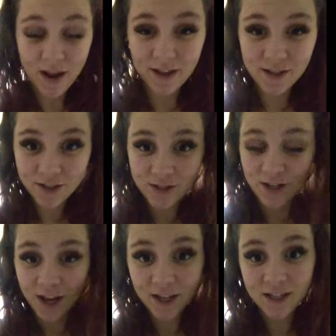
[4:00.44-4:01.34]
I
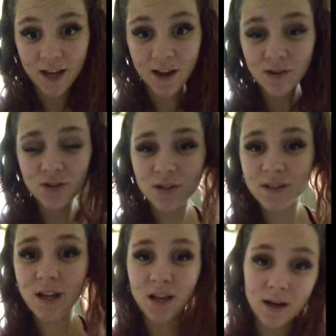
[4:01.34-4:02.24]
decided to
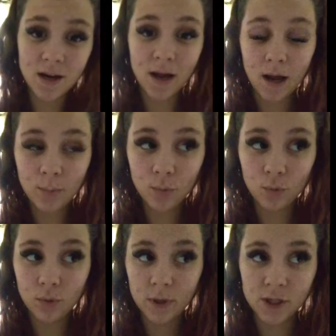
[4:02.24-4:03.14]
actually take a nap,
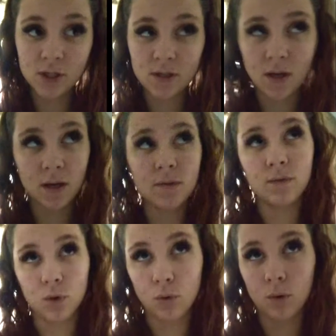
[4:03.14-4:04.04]
which is kind
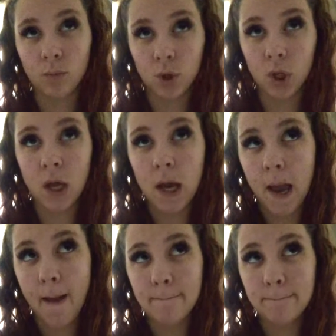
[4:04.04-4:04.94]
of normal.
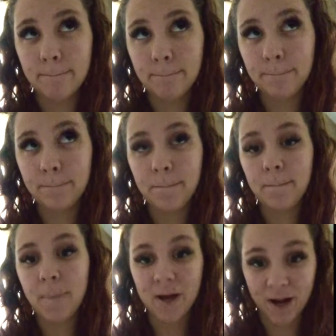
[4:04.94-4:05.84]

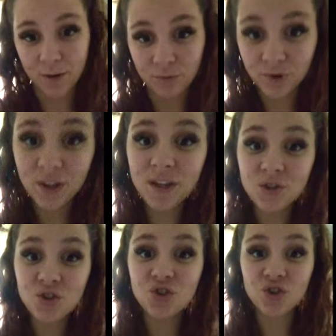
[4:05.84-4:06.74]
But I really
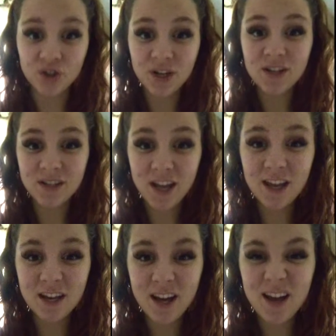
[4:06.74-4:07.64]
shouldn't
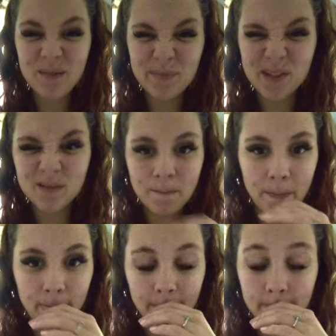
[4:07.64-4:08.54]
take naps.
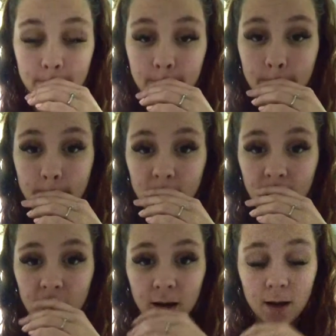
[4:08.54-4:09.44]

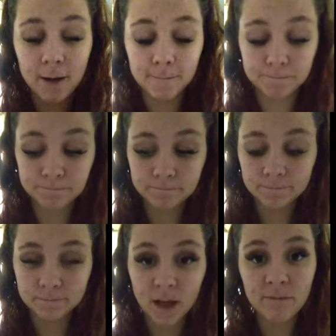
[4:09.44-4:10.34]
I'm
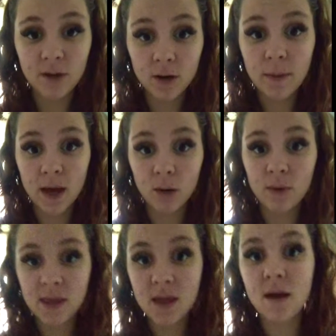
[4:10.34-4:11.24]
very bad
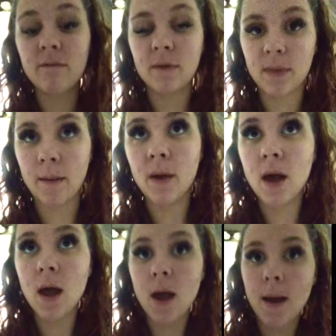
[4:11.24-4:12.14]
at waking up from them.